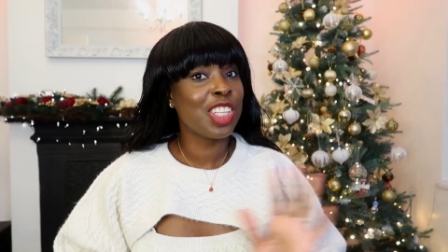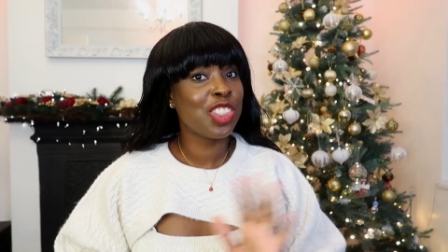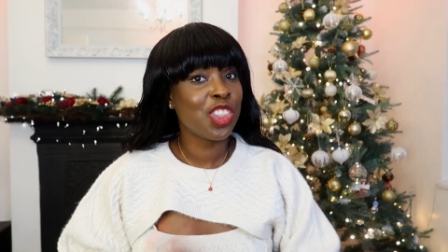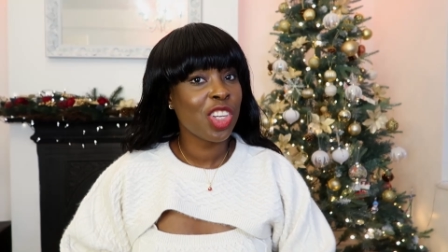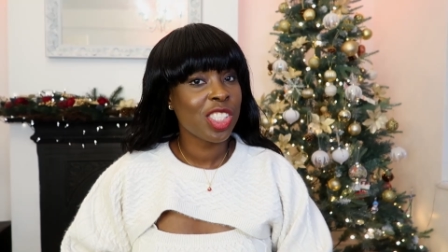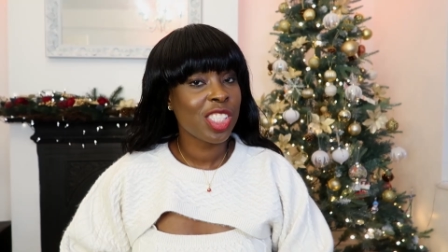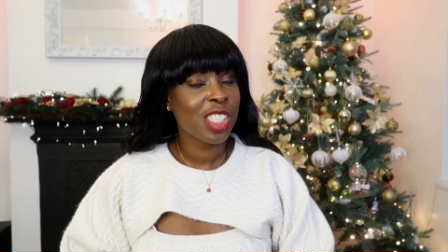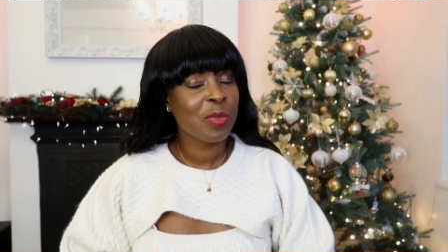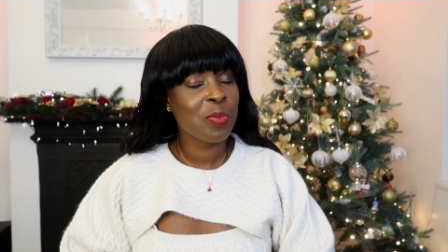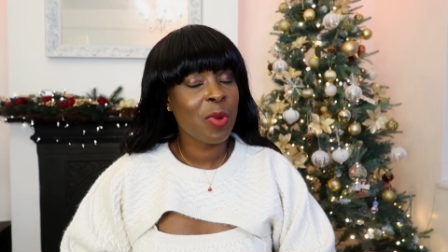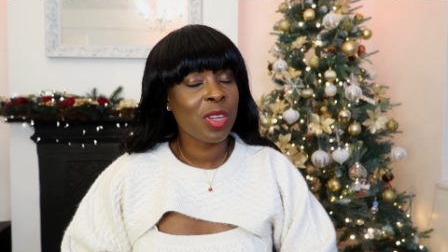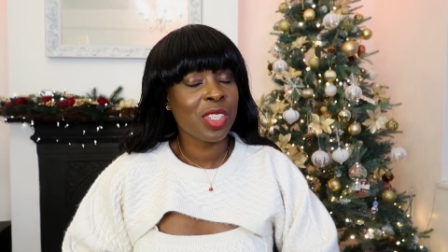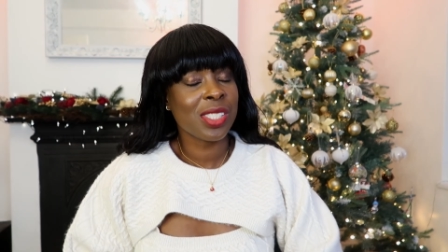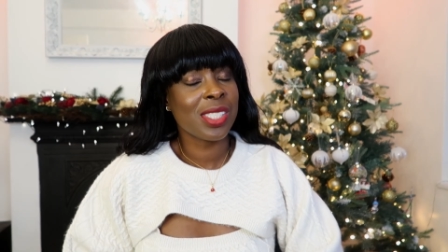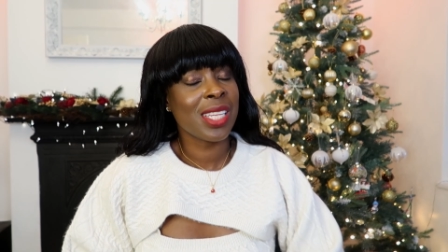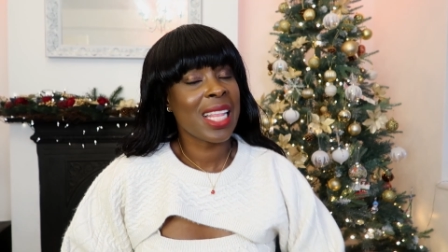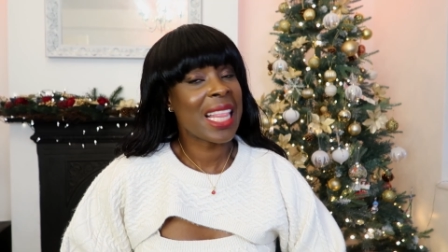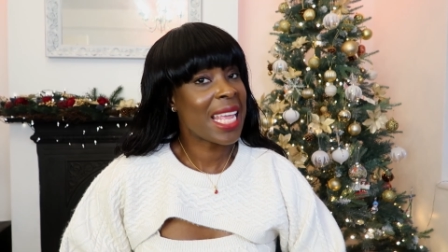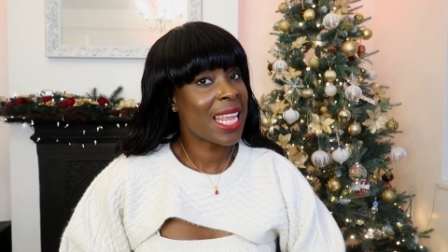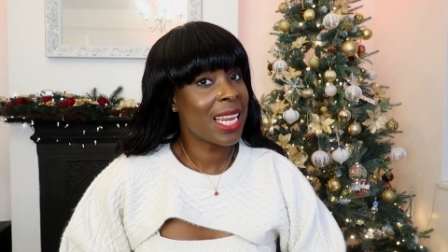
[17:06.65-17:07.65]
just as much
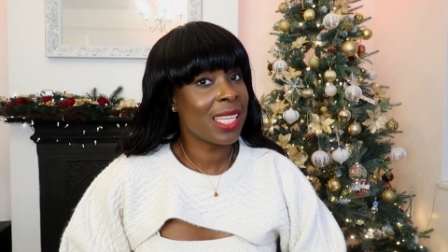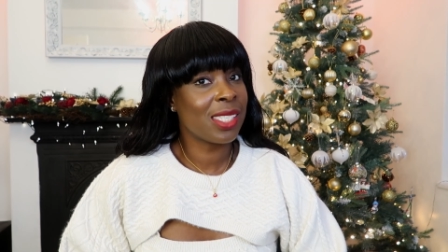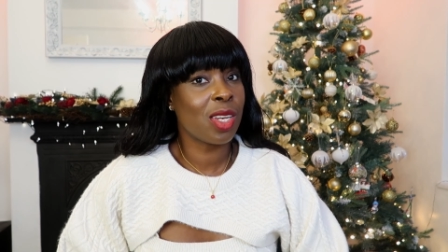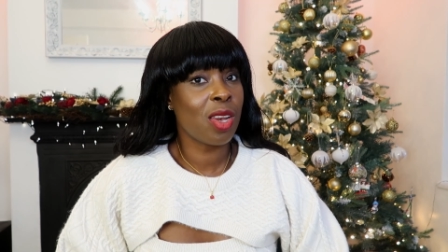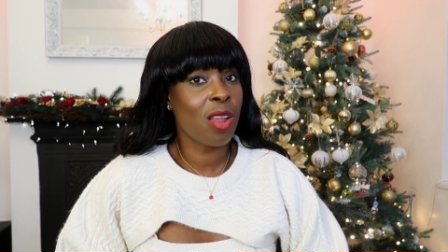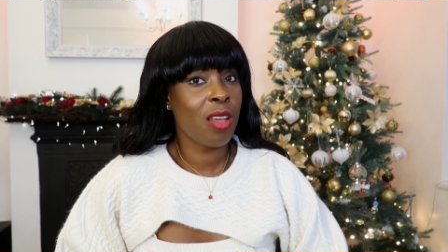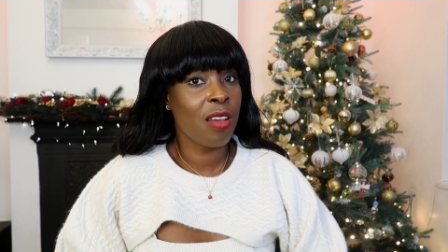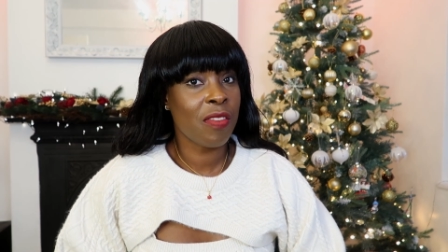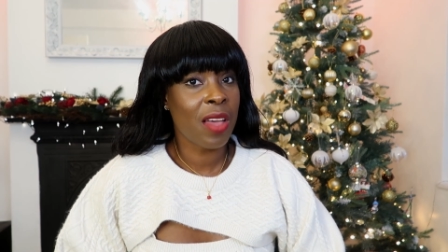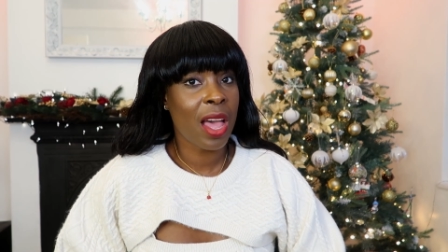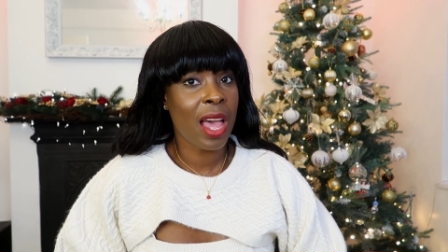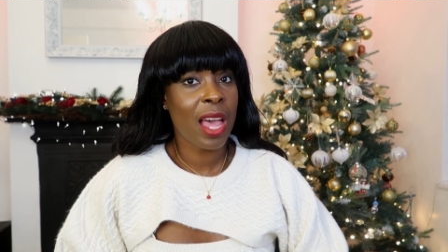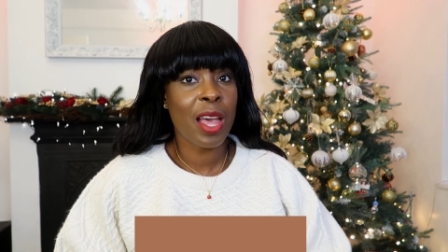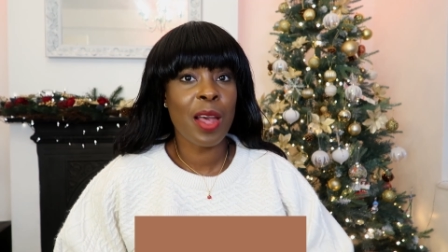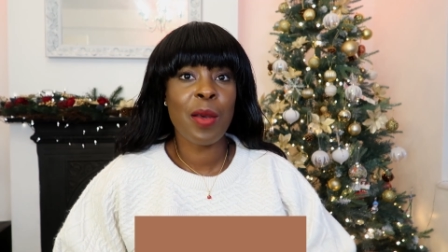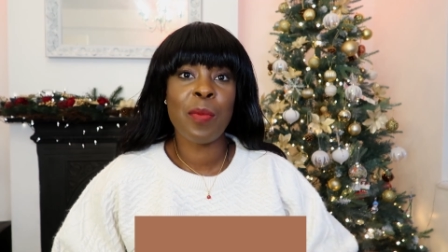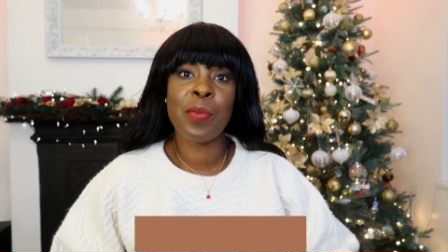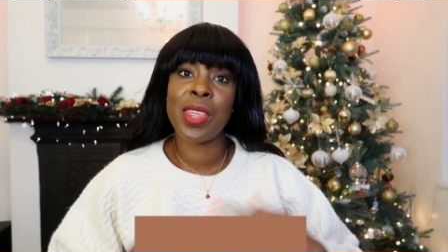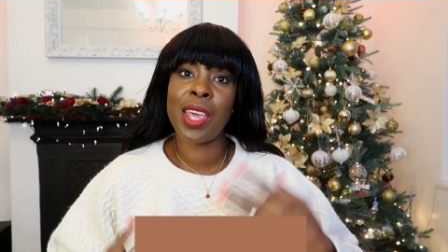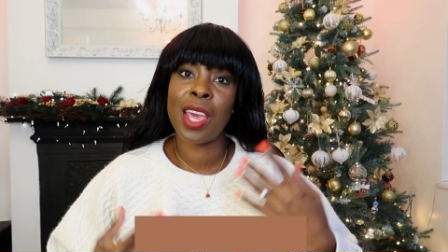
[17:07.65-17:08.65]
as the ladies love
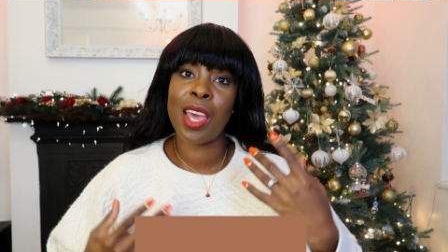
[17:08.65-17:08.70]
um,